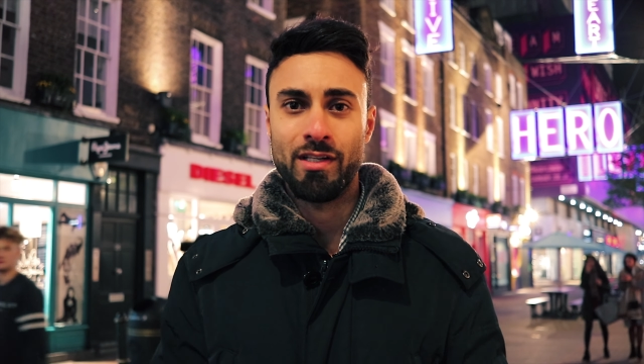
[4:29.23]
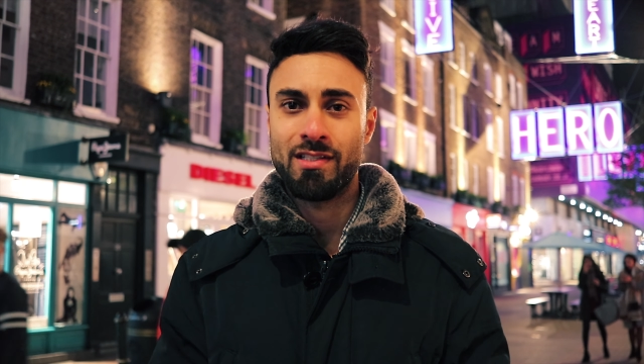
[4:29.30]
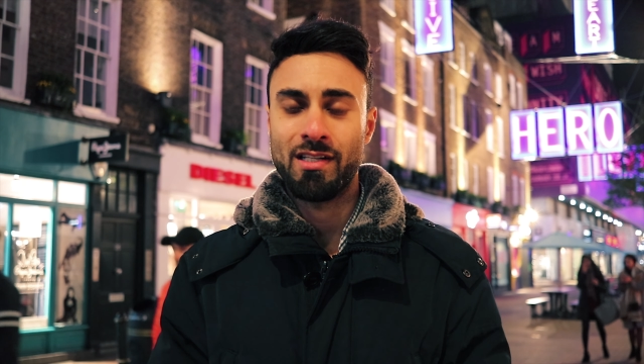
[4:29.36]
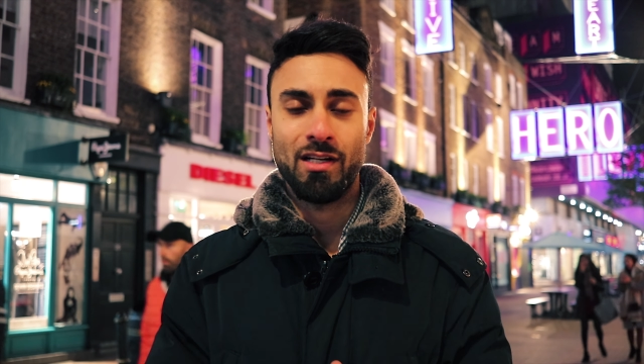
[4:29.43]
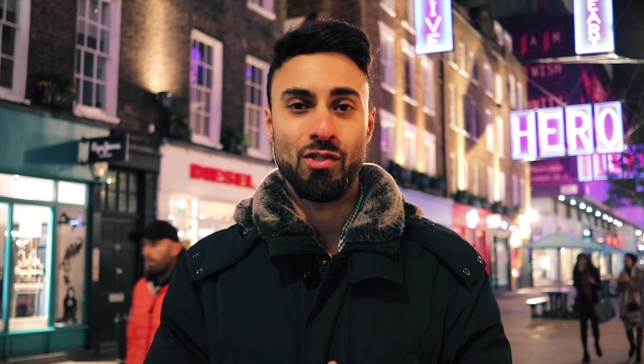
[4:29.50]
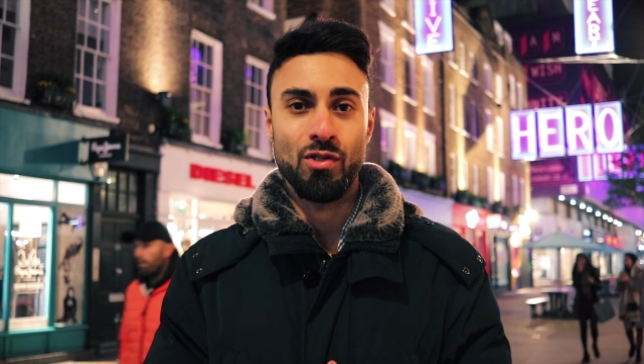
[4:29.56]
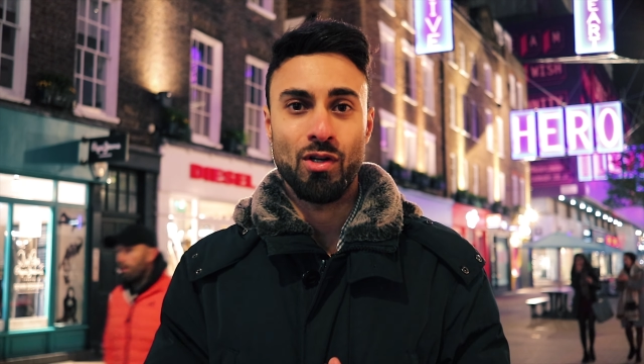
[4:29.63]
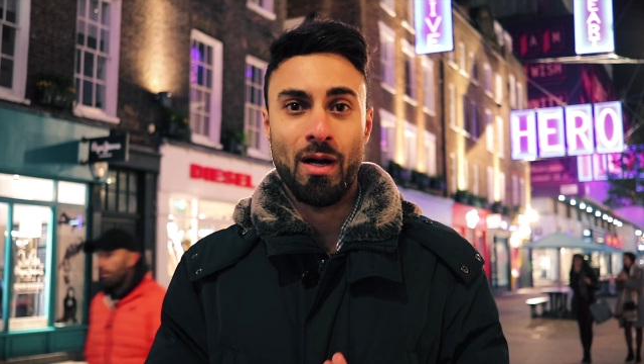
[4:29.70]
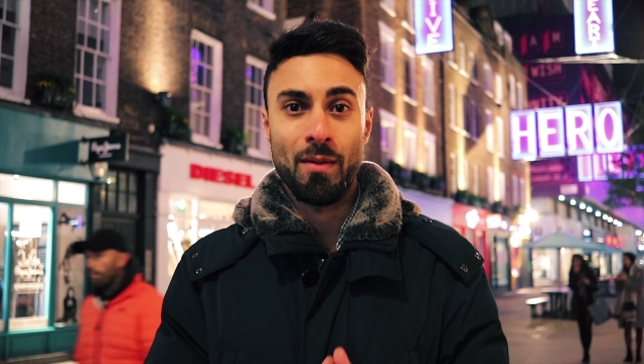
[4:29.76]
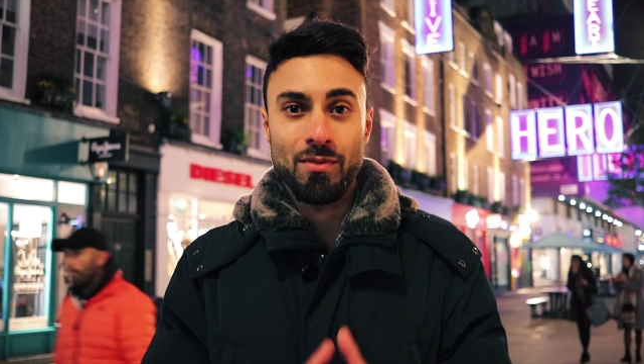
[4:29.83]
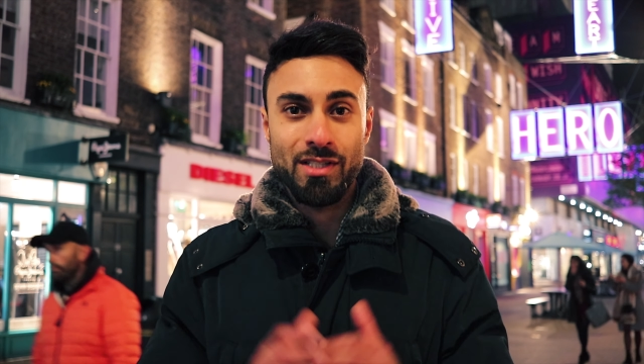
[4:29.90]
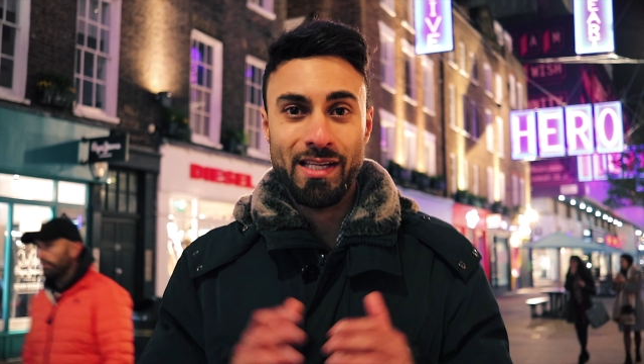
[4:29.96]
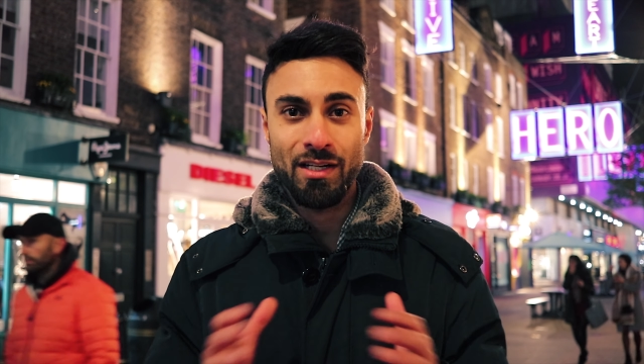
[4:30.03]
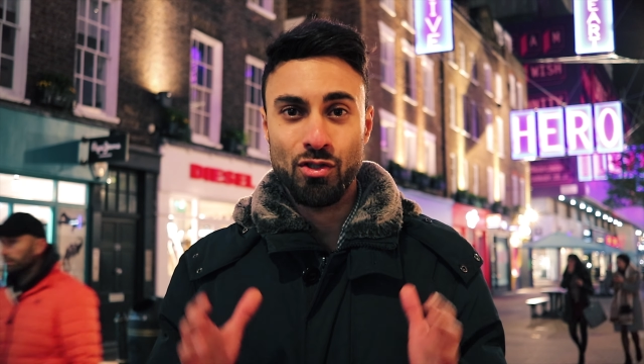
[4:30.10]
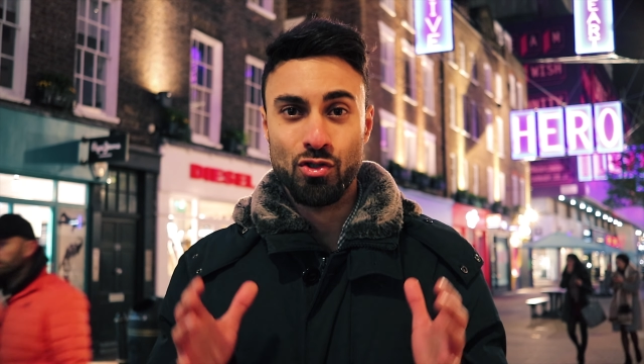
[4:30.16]
He said, you know, I'm
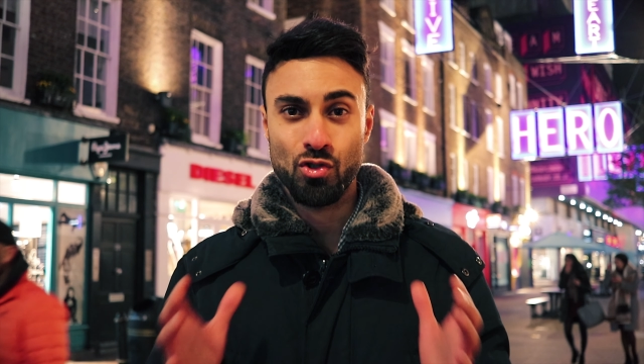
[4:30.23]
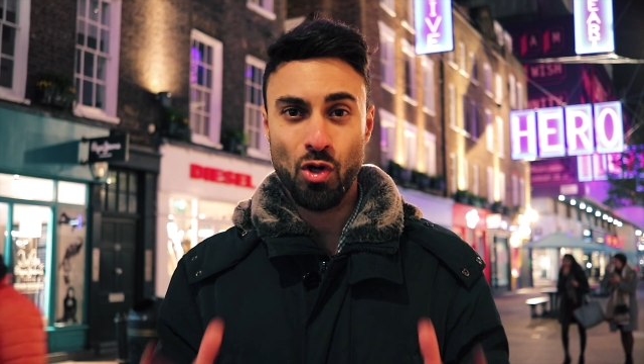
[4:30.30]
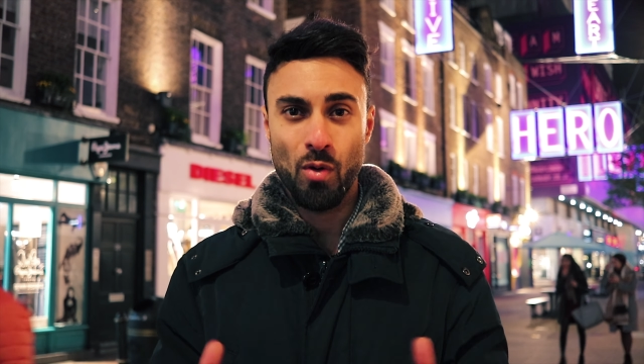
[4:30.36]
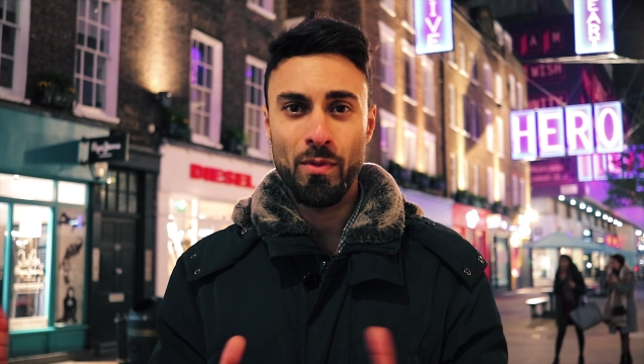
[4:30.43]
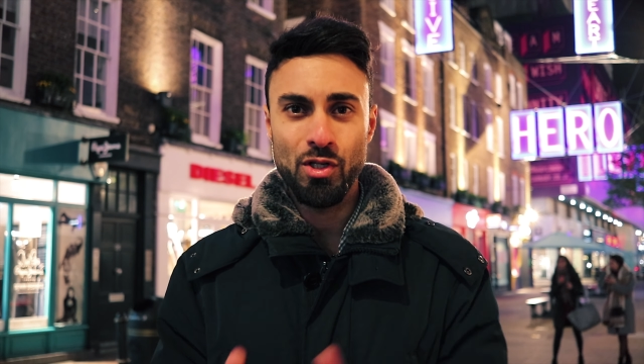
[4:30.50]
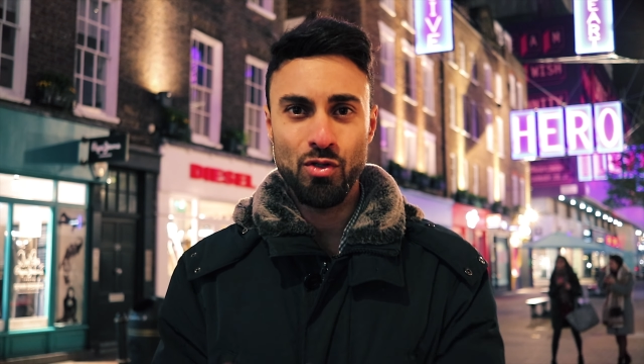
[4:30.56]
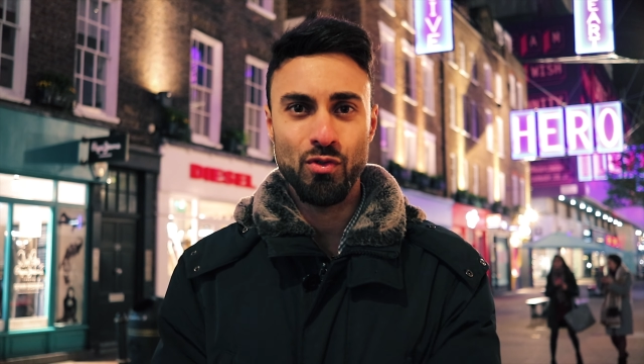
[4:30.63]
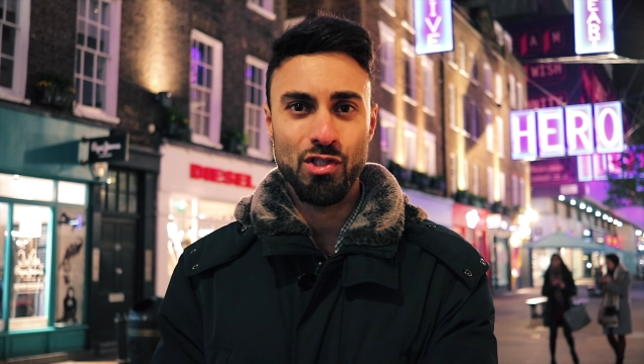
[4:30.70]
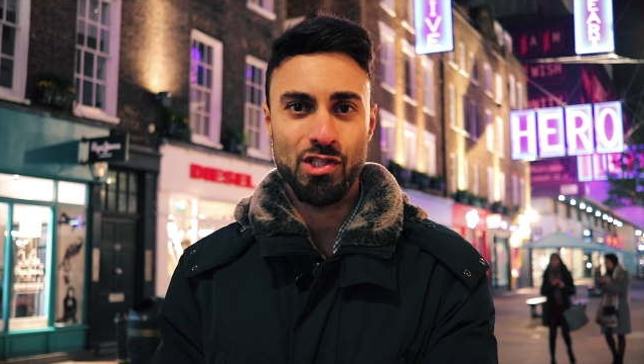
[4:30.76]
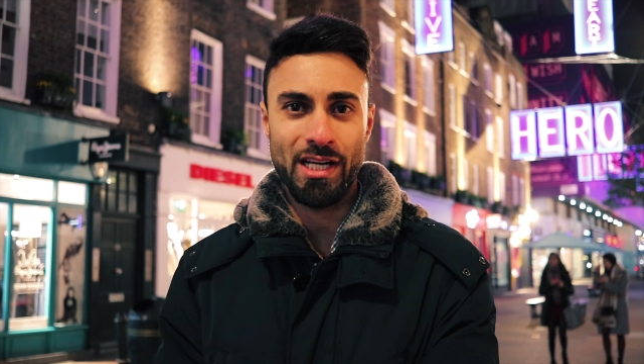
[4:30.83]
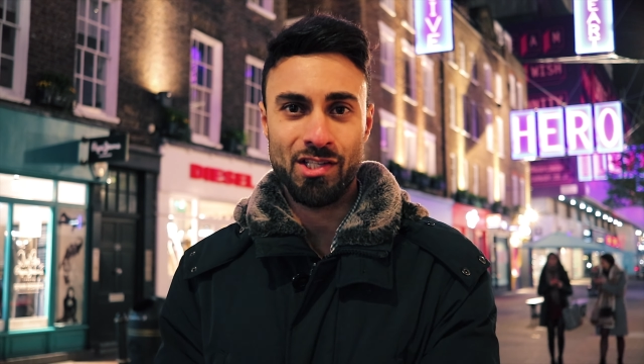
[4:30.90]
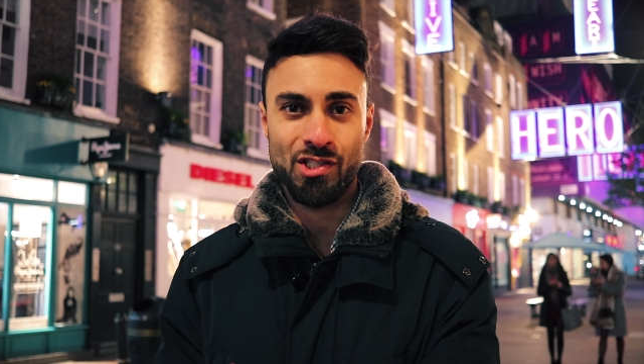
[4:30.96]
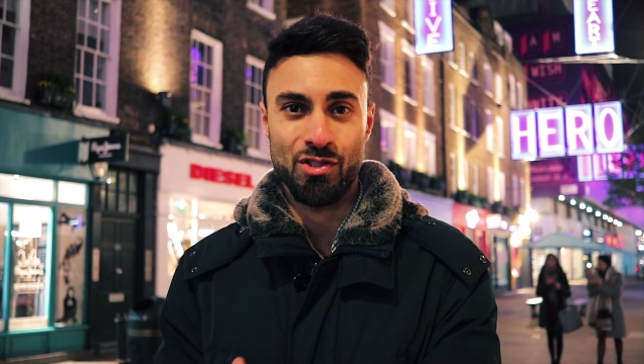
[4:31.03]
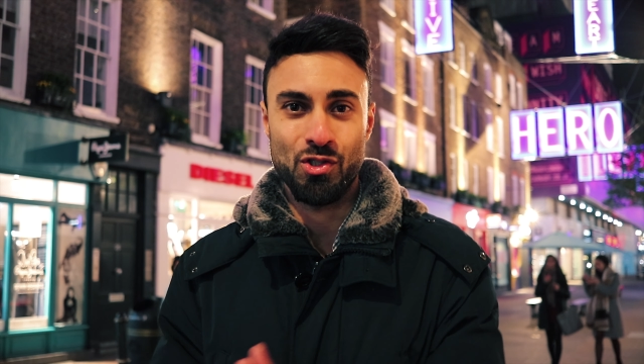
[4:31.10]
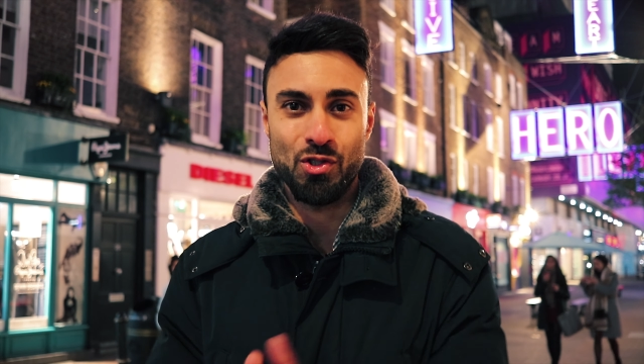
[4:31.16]
getting so many
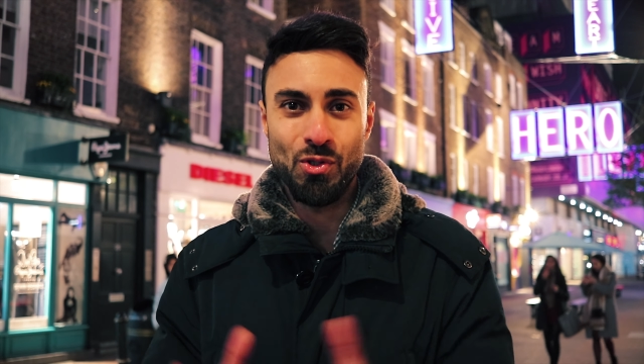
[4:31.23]
rejections.